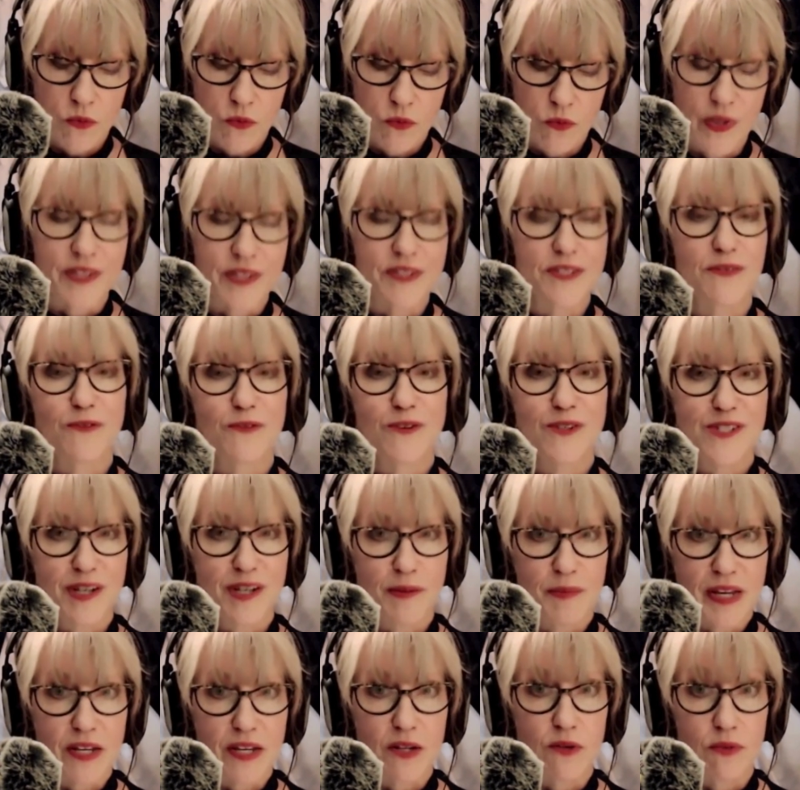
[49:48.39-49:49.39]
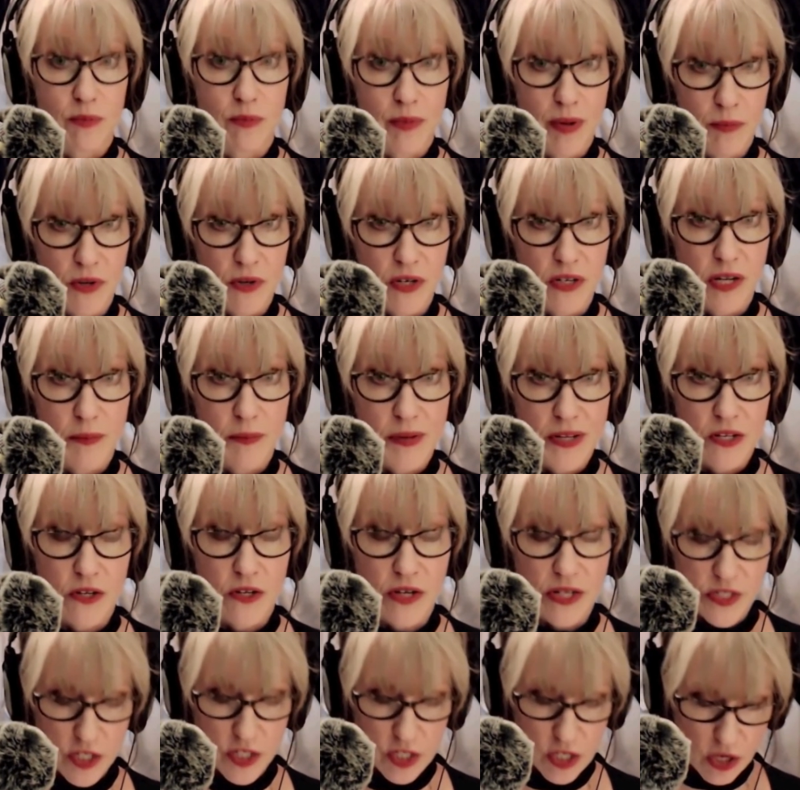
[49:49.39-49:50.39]
well, it's the first time I can remember coming
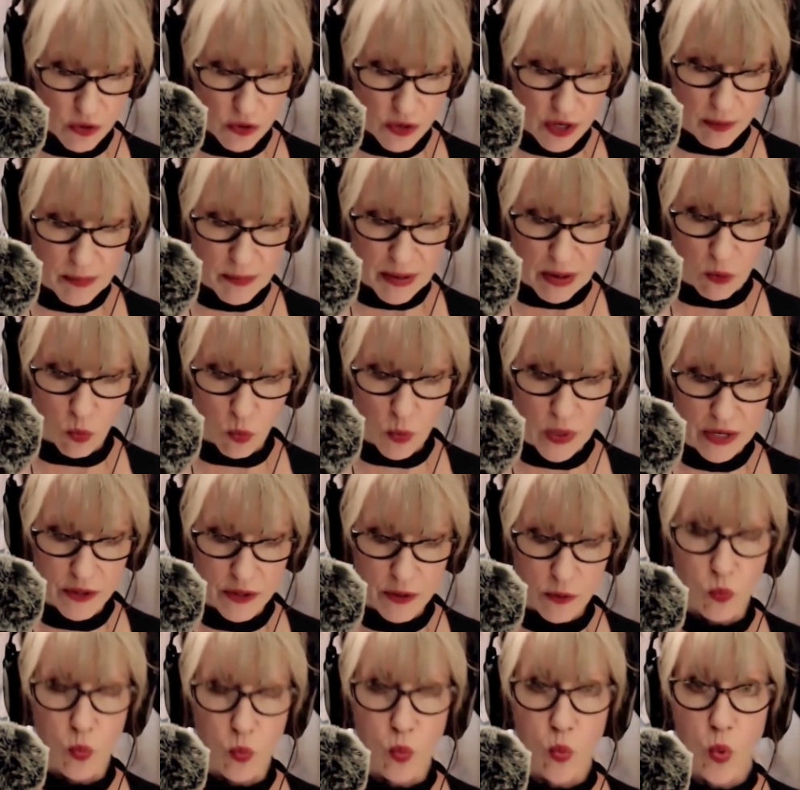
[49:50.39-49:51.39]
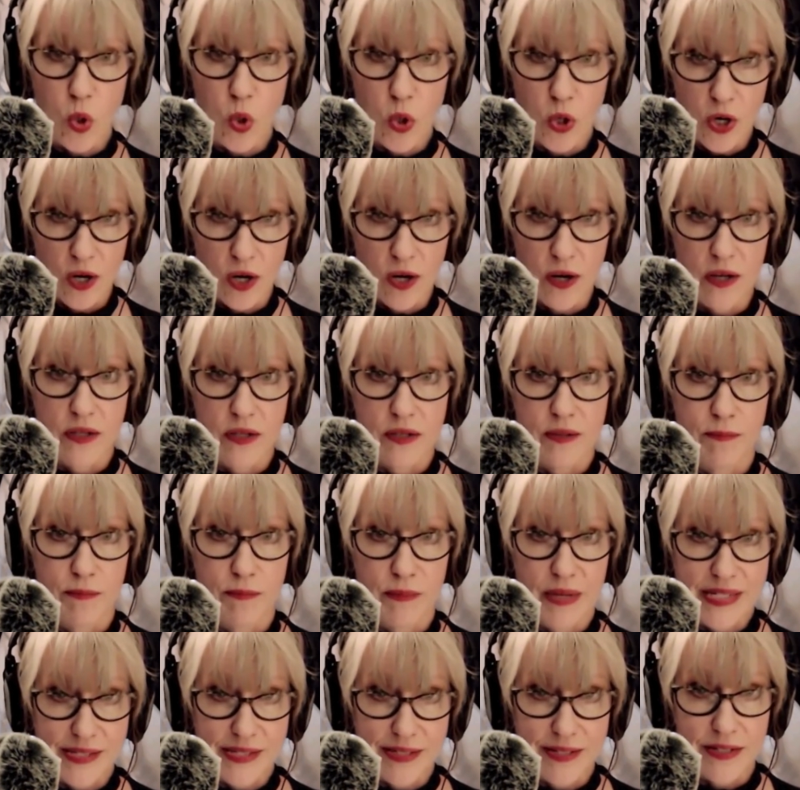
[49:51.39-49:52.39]
across a note about where the word
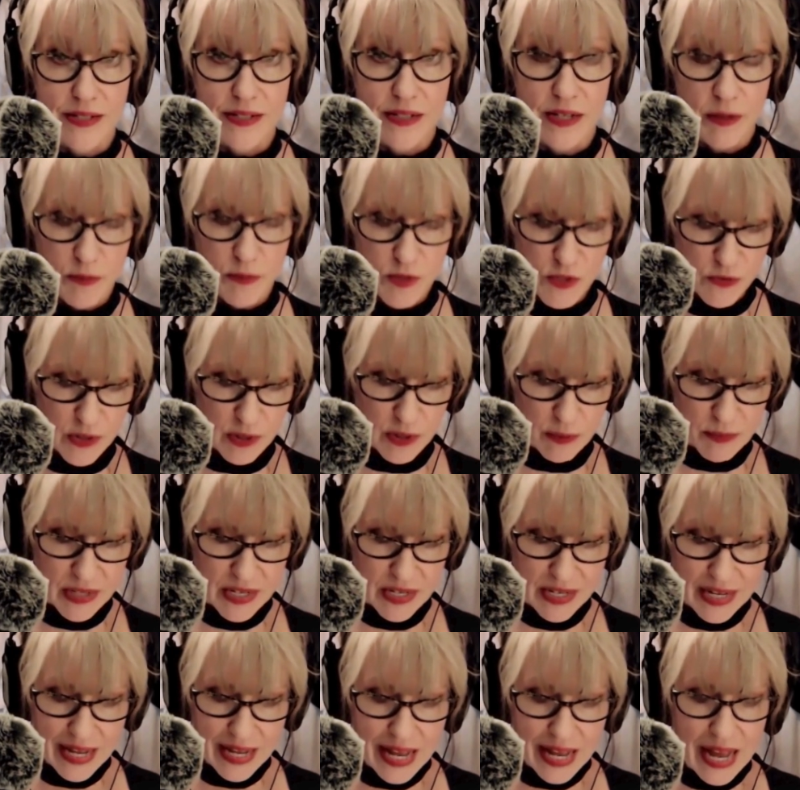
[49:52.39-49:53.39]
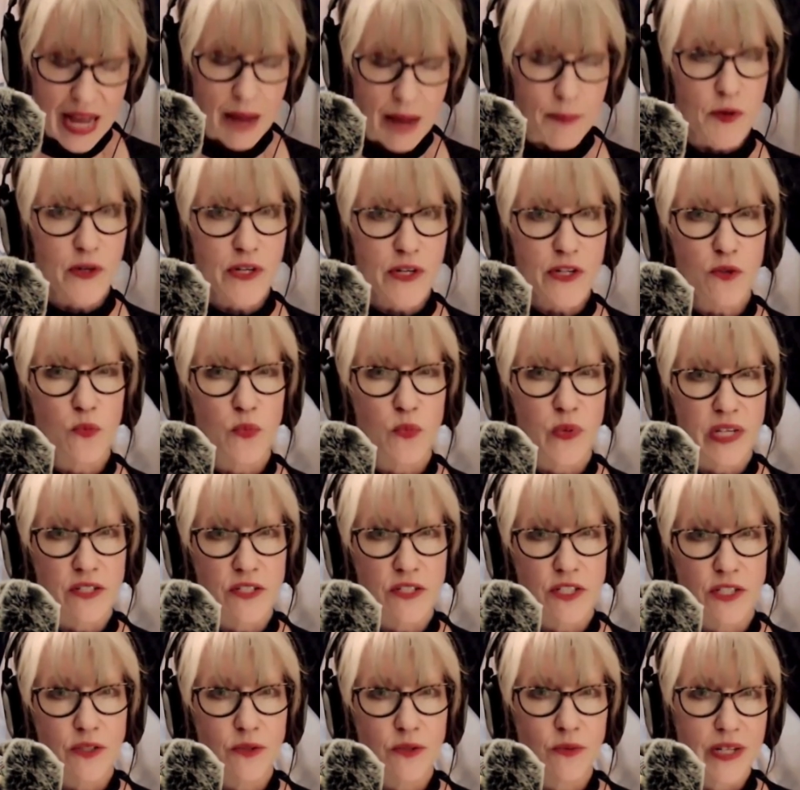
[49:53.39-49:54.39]
muslin comes from. I'm going to read
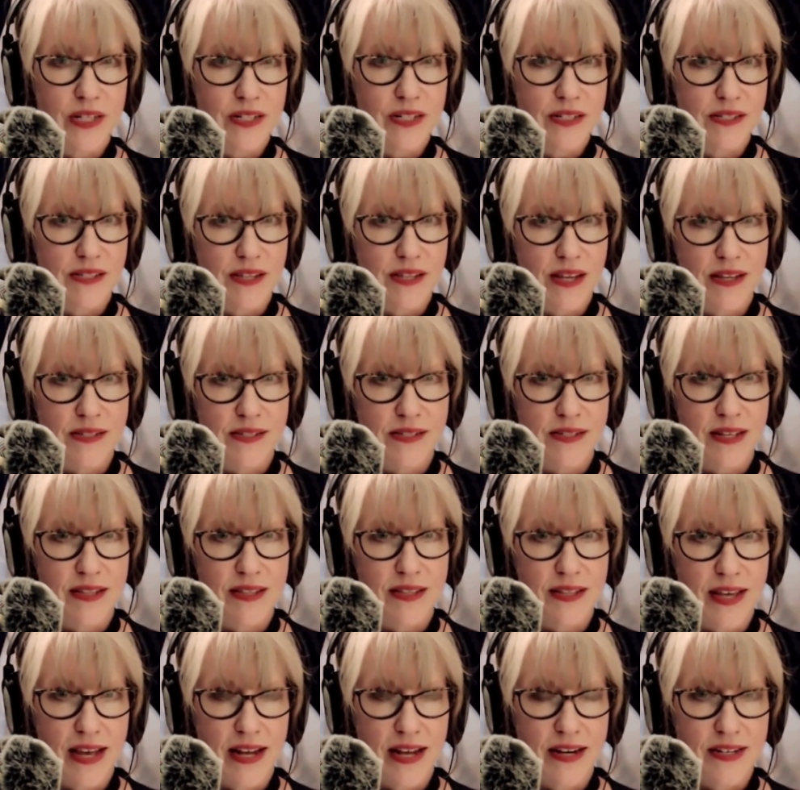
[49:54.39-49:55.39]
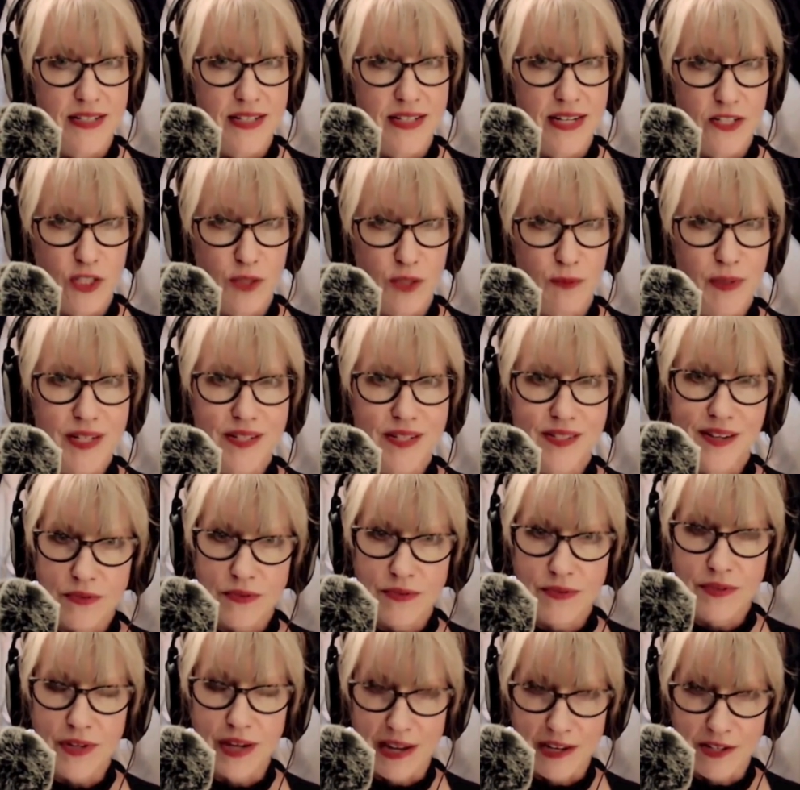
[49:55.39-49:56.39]
to you what it says in the annotation because
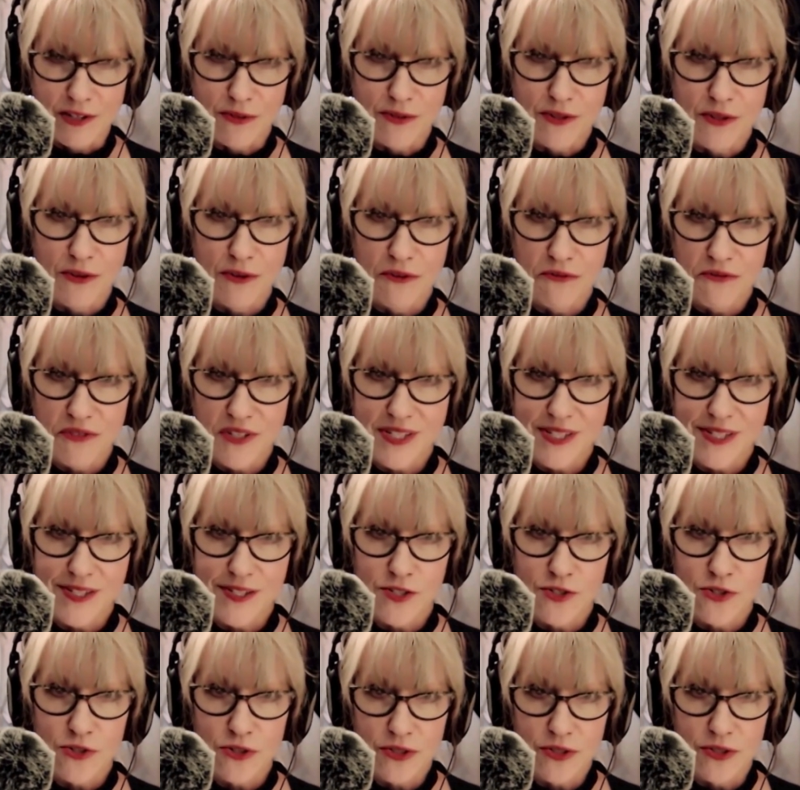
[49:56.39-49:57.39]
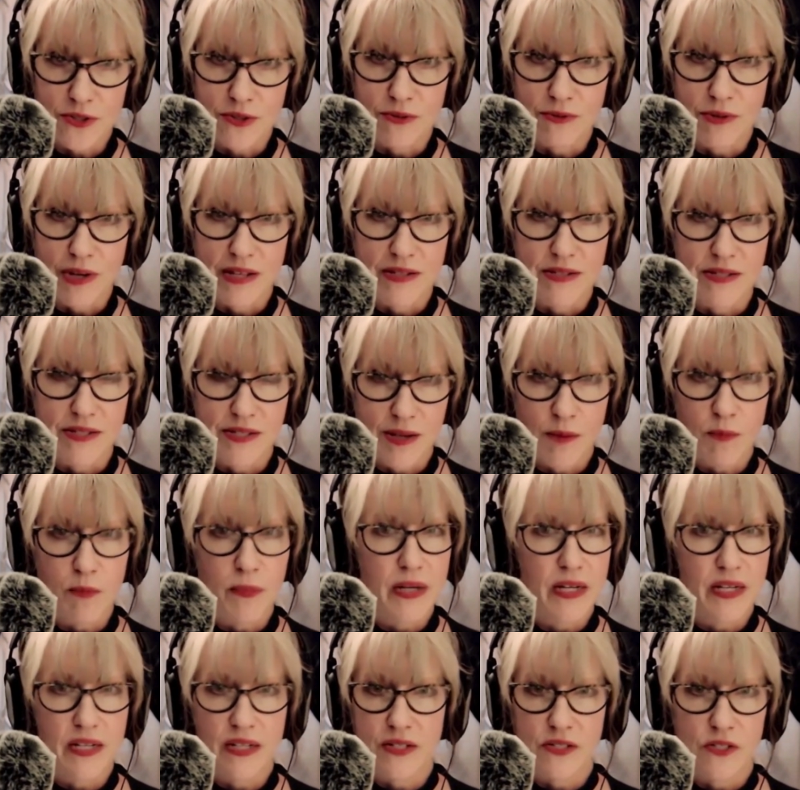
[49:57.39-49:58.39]
I don't know if this is true, and
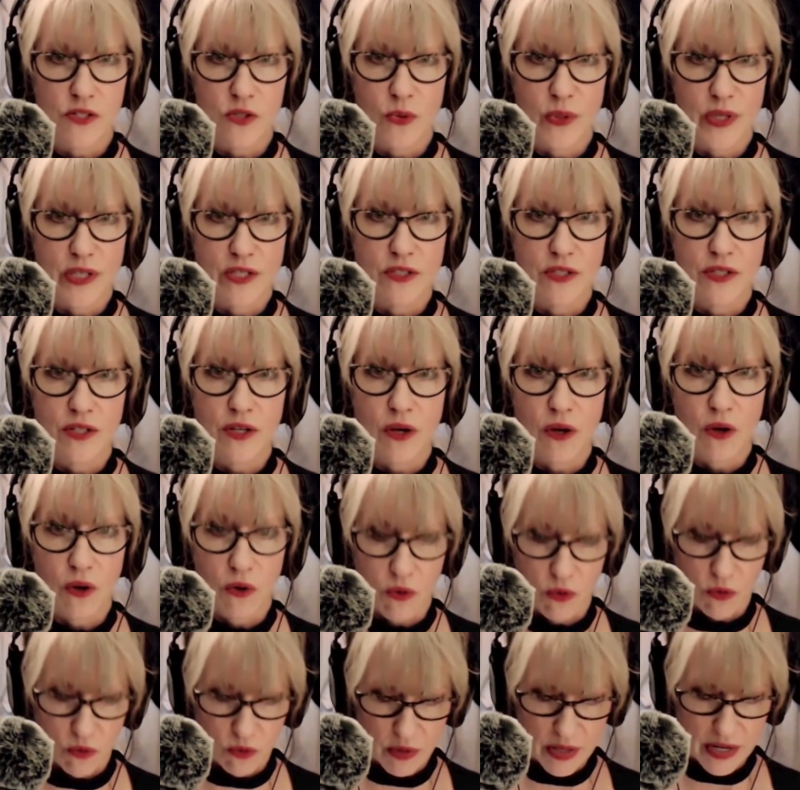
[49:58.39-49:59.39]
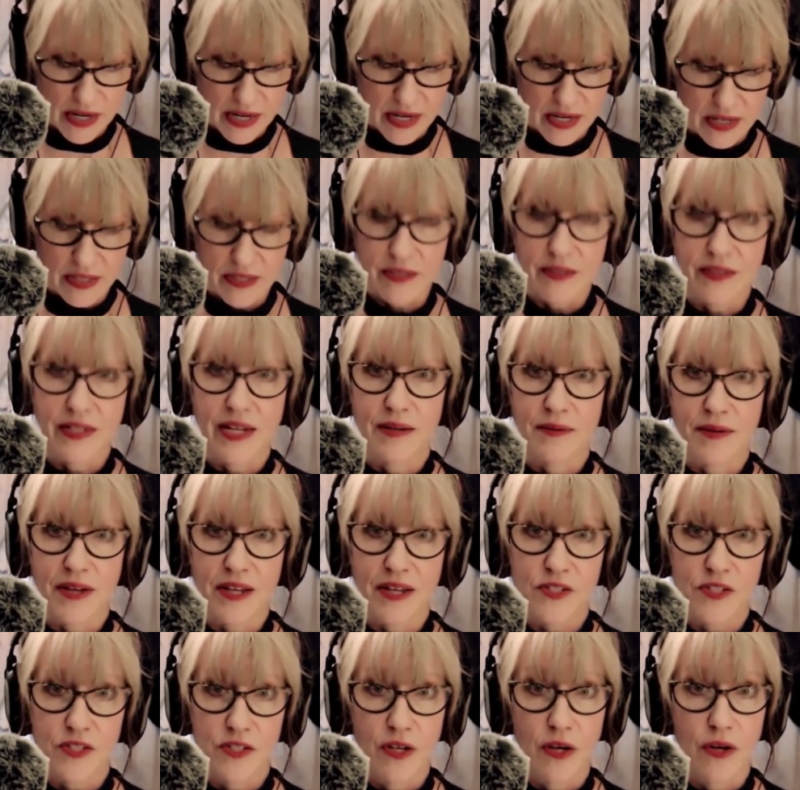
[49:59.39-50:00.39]
somebody is going to know, and let
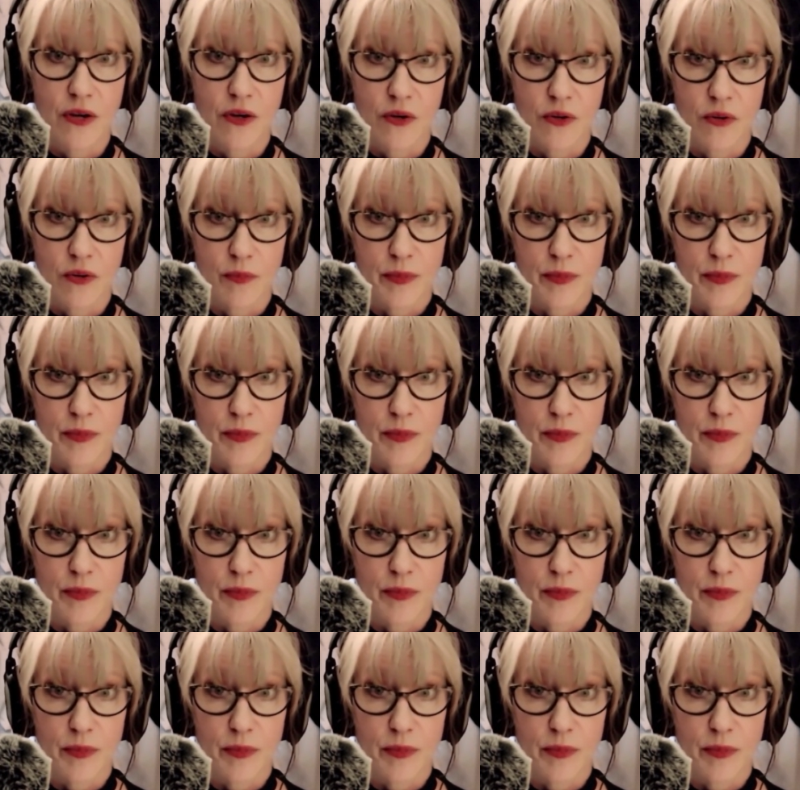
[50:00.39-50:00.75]
us know,